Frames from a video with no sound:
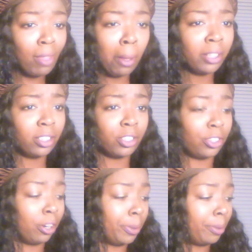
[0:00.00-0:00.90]
It's
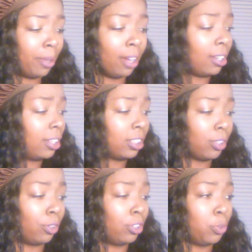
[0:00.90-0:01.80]
disturbing. I just don't
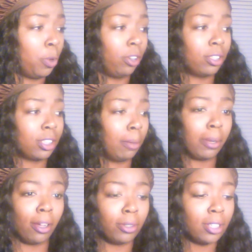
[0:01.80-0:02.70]
know. This world is something
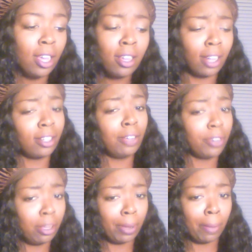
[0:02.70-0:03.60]
else. Like Love and
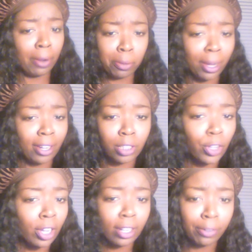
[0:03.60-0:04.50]
Hip Hop. Everybody is
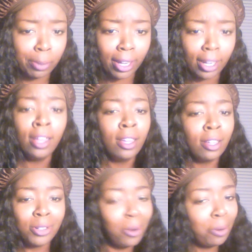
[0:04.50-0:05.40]
talking to everybody.
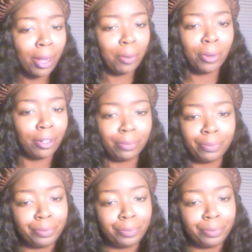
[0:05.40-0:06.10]
Don't nobody want to.